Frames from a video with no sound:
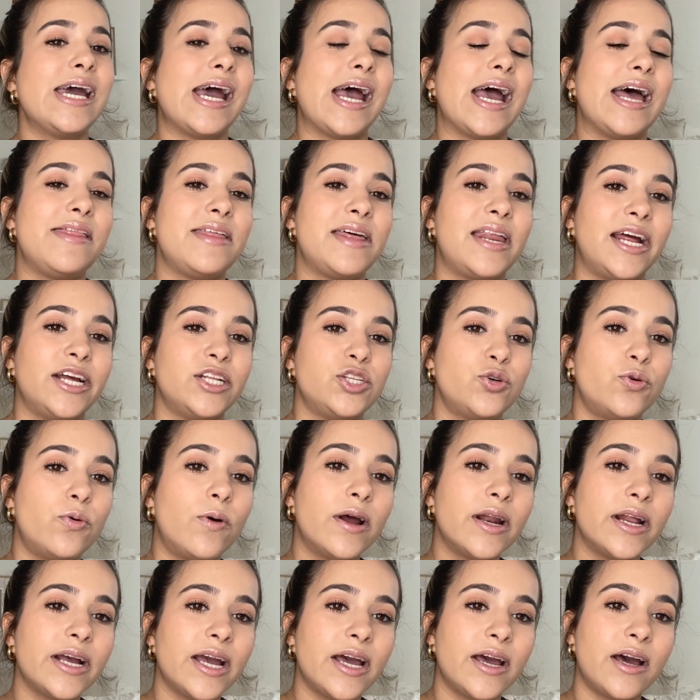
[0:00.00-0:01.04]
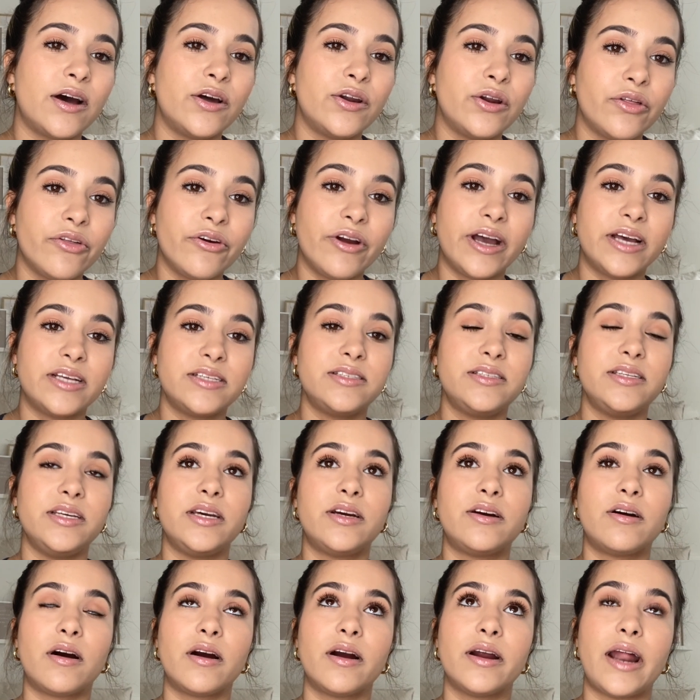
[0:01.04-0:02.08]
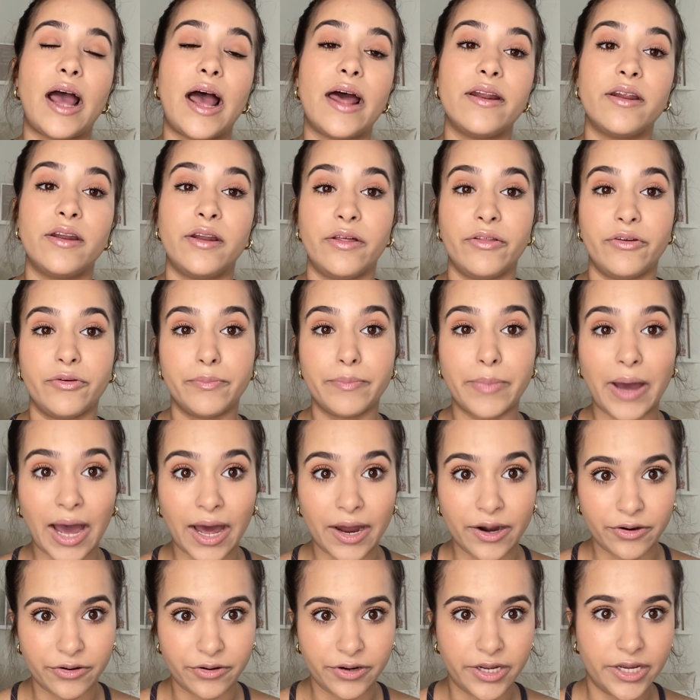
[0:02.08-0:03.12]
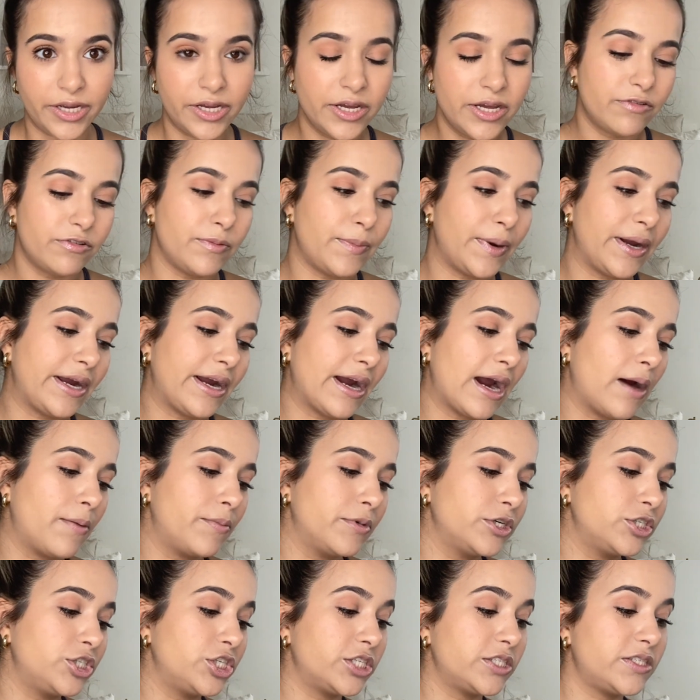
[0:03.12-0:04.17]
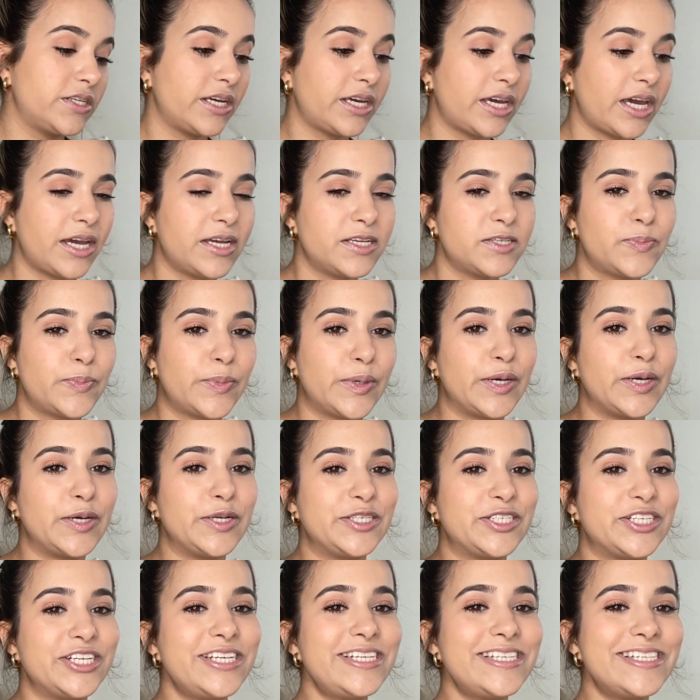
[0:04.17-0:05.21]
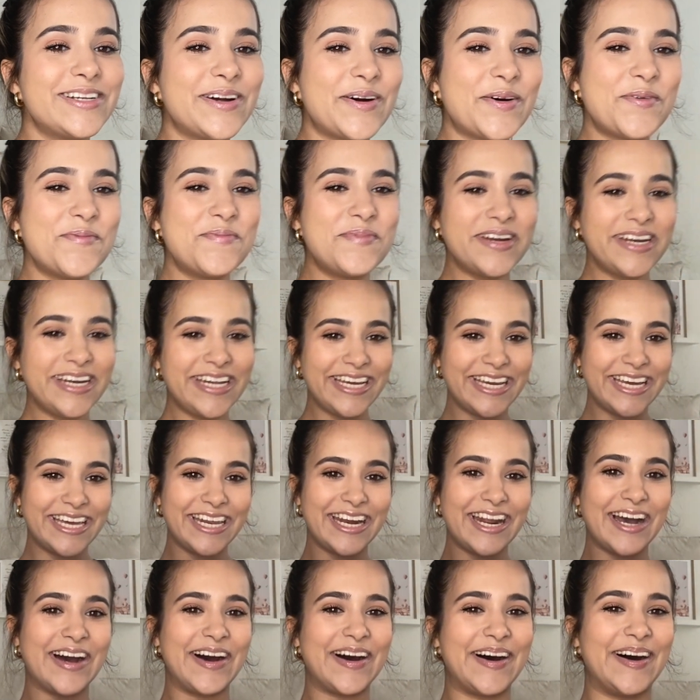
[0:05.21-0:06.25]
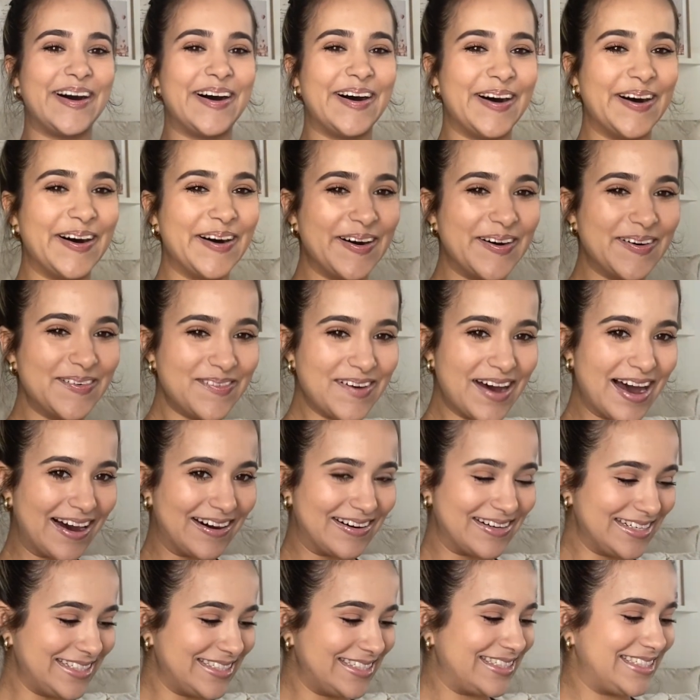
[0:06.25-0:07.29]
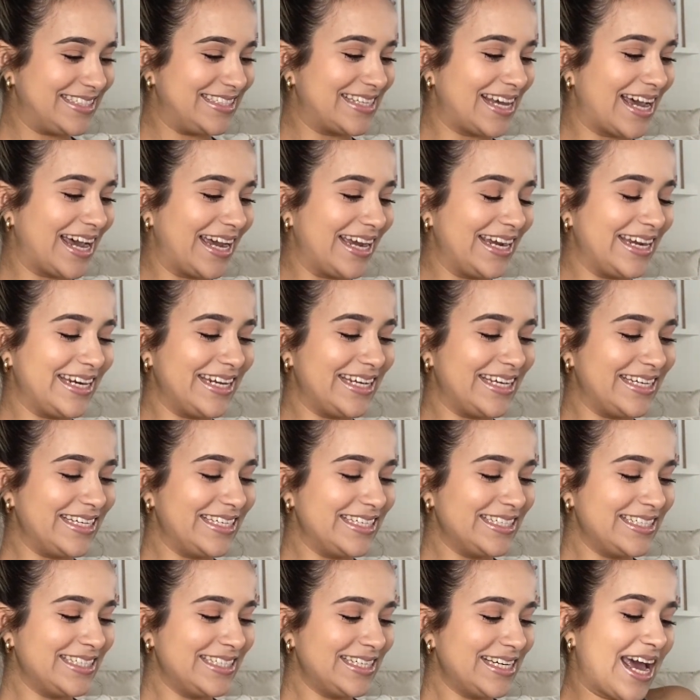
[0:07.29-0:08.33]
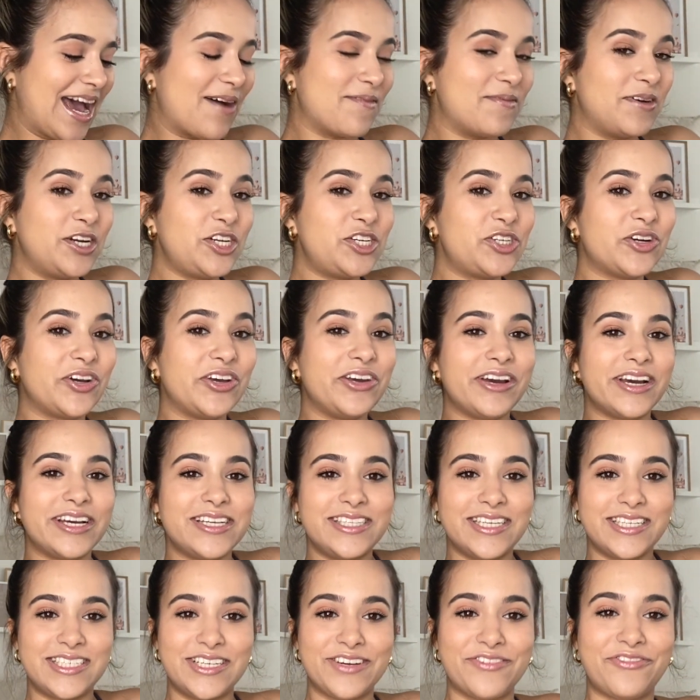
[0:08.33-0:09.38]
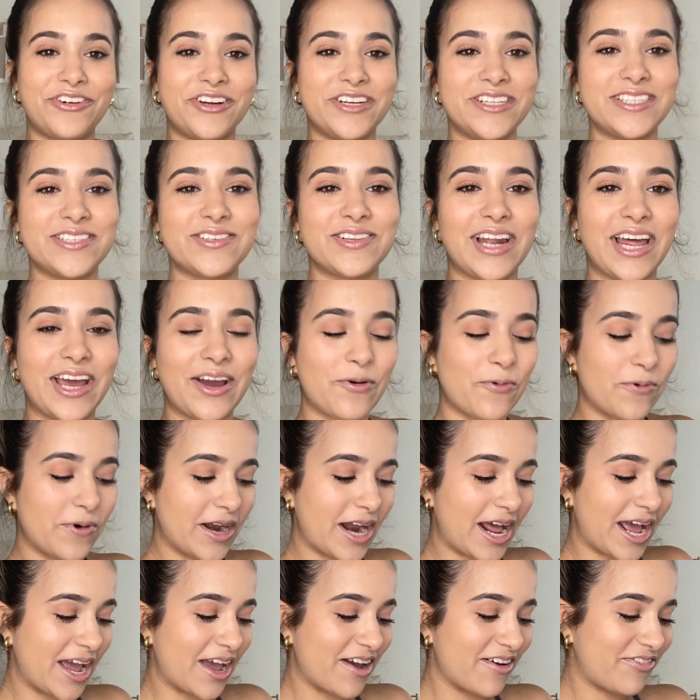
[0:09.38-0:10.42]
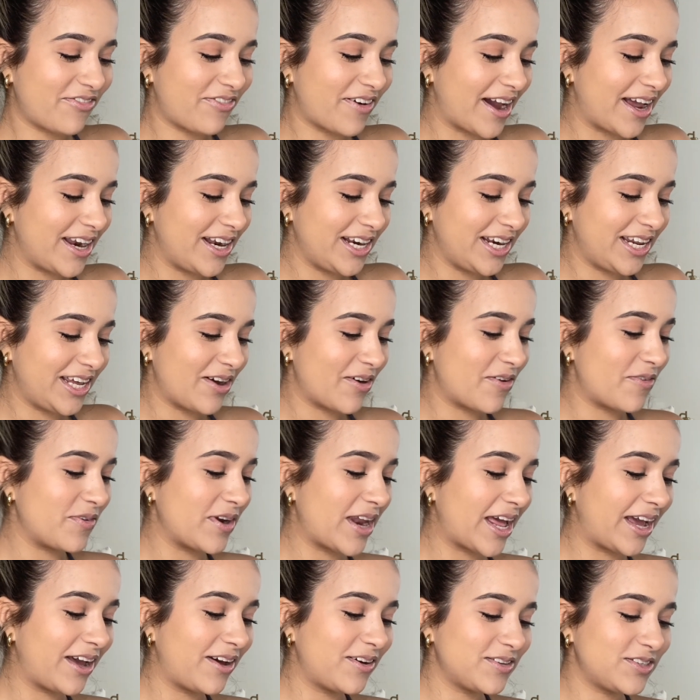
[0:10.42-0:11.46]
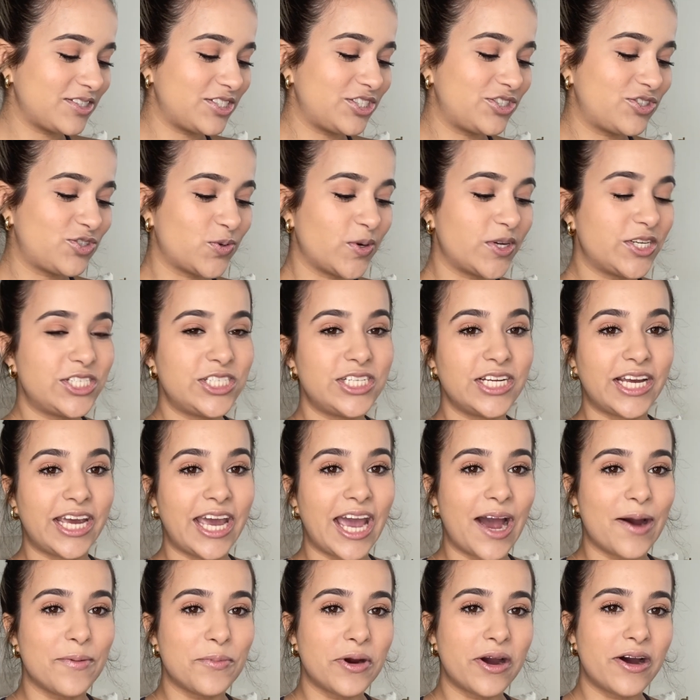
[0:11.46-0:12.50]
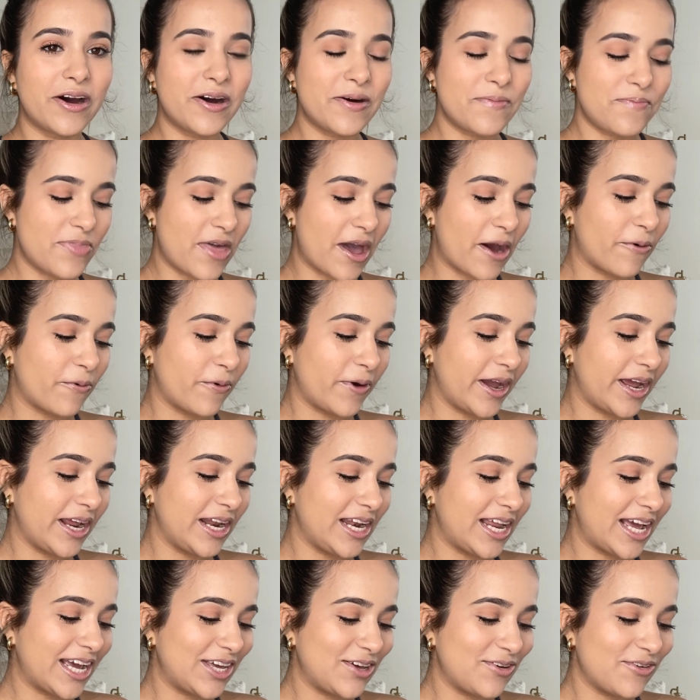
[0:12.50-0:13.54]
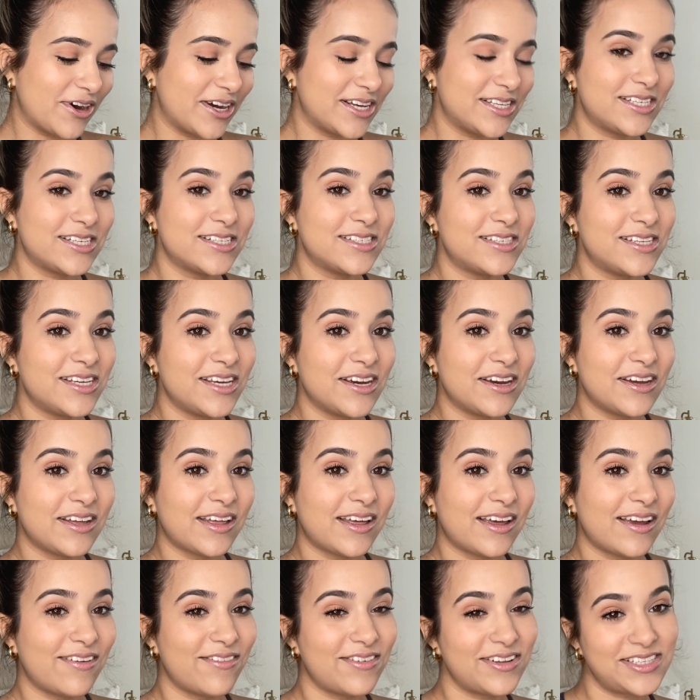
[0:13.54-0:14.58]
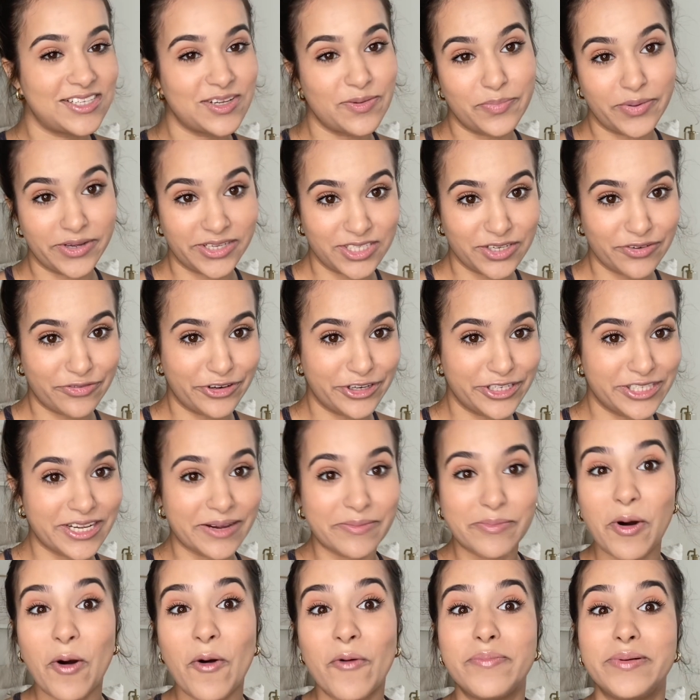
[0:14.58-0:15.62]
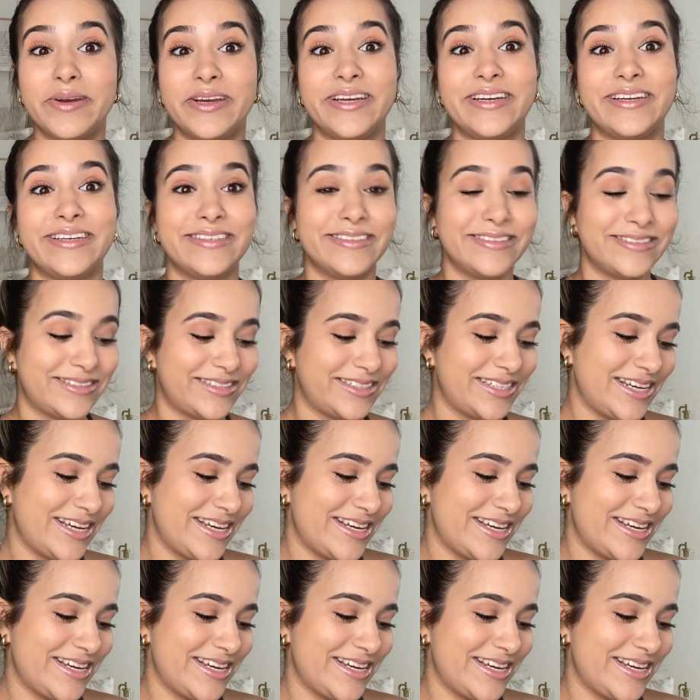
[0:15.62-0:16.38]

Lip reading: And then I do want to get another SD card and another battery for my camera just in case. But just opening it up, how exciting. I'm gonna show you guys the difference like when I finally like switch the camera up, that way like you guys can see if it's a big difference. I'm hoping it is.